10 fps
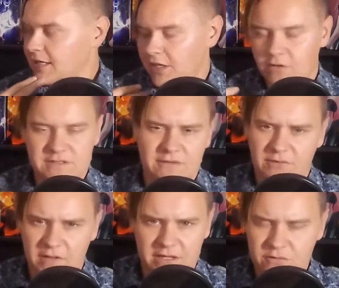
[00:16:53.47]
it didn't
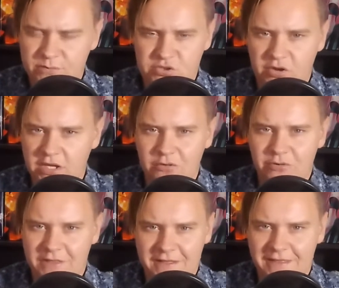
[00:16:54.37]
feel like he was betraying you or
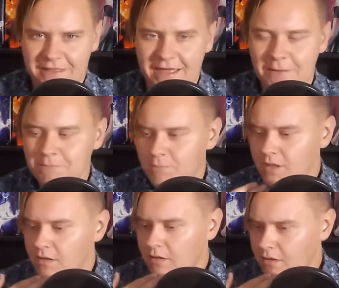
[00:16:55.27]
anything like that.
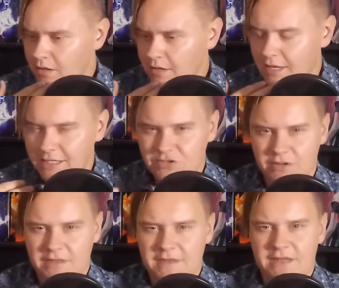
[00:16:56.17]
And so I
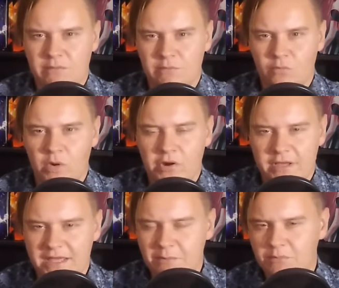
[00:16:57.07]
think that him wearing
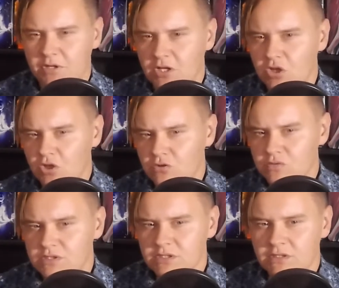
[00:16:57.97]
Emblem
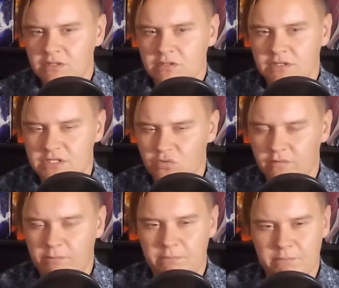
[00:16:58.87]
clothes is sort of
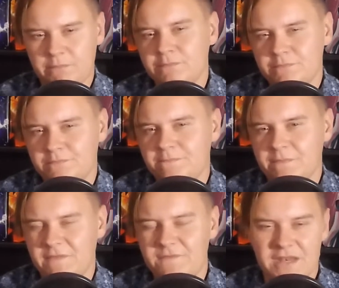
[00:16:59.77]

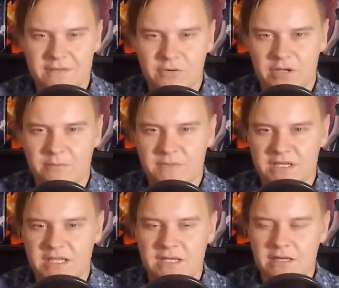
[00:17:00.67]
fitting for him. Like,
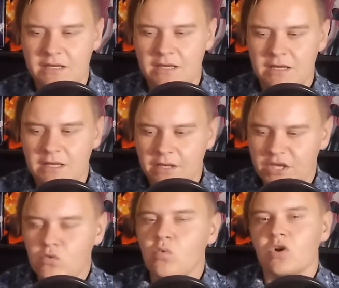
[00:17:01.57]
he
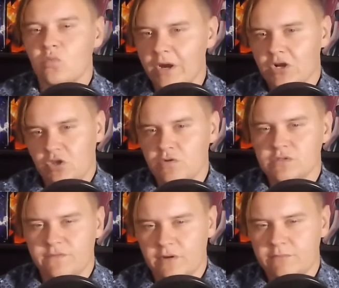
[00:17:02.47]
would wear clothes
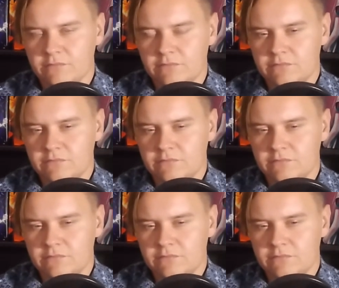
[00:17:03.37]
from